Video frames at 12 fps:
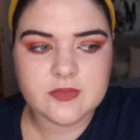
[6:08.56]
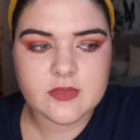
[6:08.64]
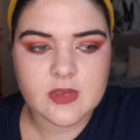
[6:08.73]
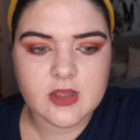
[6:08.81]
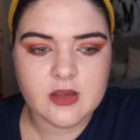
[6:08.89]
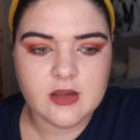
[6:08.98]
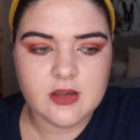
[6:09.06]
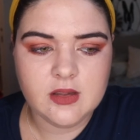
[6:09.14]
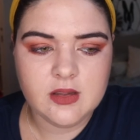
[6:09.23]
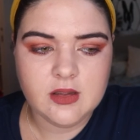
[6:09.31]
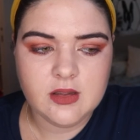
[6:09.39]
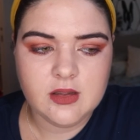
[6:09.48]

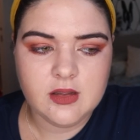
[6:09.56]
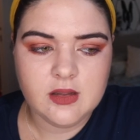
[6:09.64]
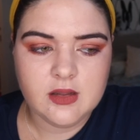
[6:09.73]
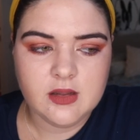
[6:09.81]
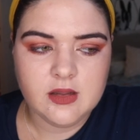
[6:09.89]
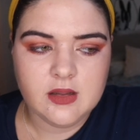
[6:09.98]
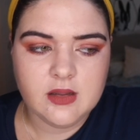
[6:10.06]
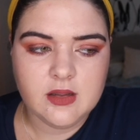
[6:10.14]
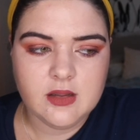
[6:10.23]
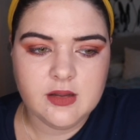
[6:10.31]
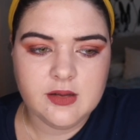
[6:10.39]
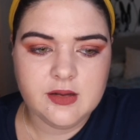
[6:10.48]

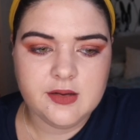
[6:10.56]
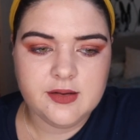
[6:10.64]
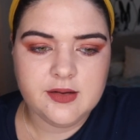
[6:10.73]
No one is speaking in this clip.